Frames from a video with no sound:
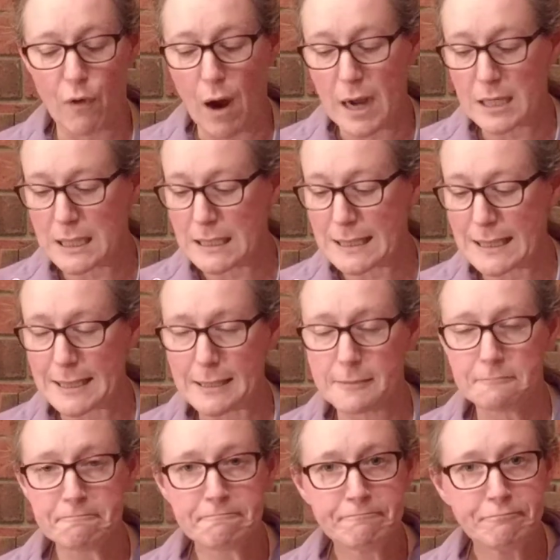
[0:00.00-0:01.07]
varieties in it.
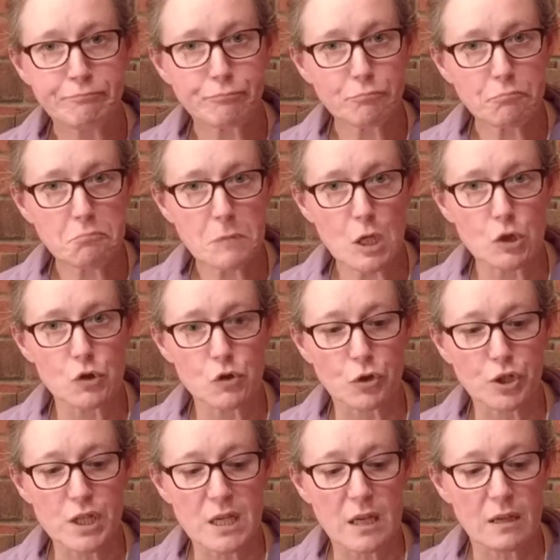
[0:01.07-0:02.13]
So
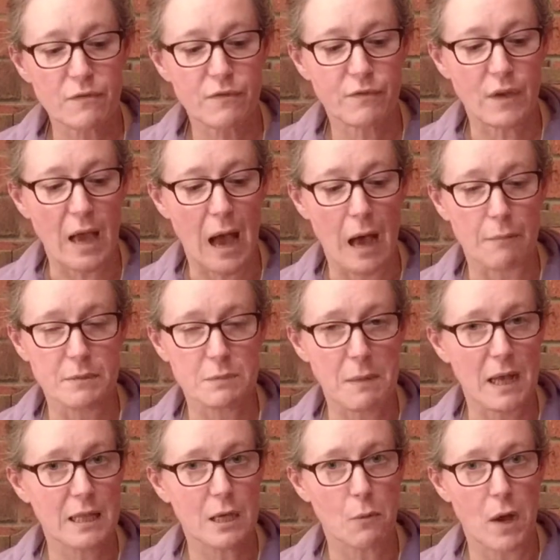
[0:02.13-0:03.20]
if
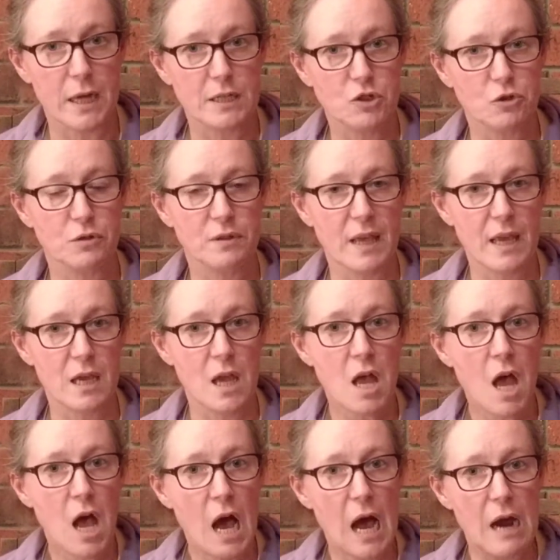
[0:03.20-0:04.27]
sparkling wine is your thing,
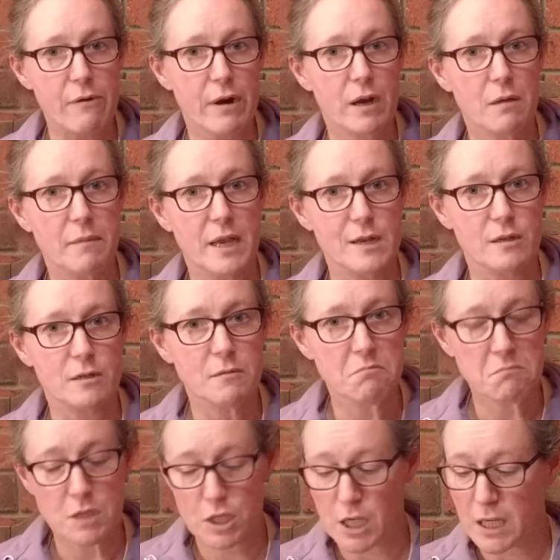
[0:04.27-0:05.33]
I recommend
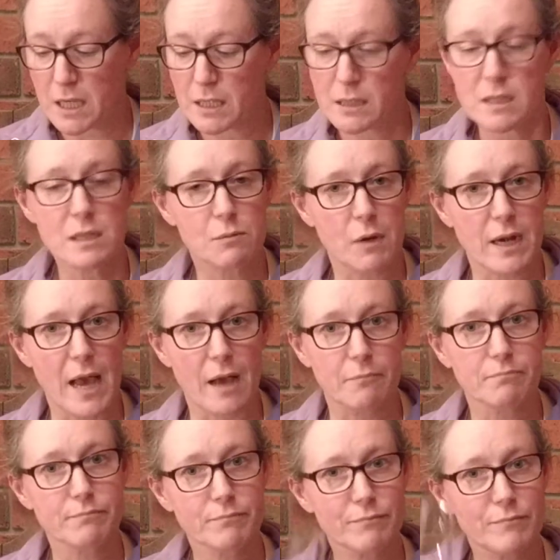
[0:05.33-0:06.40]
checking this one out.
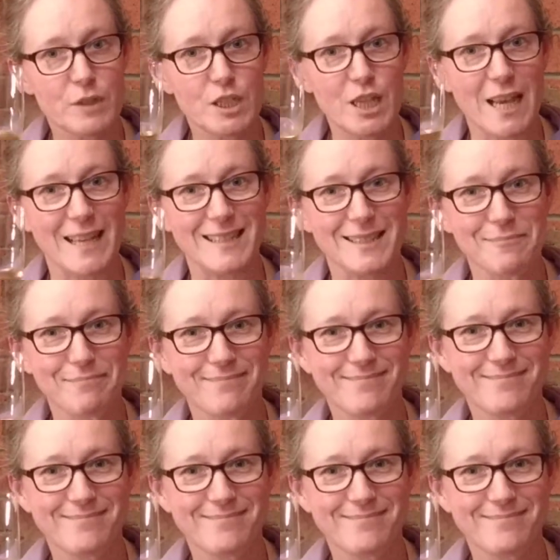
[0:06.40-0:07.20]
Cheers!